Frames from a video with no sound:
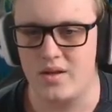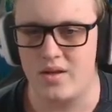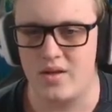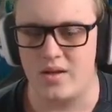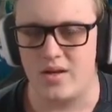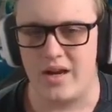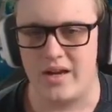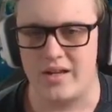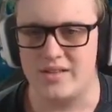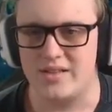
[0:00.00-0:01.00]
And now you
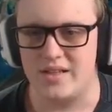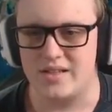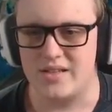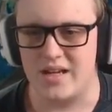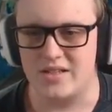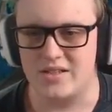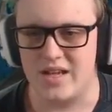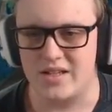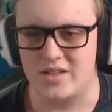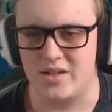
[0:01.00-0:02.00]
can see this guy just
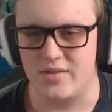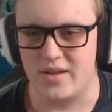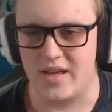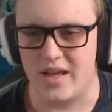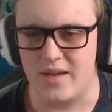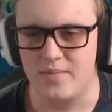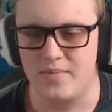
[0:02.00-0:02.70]
takes over the game.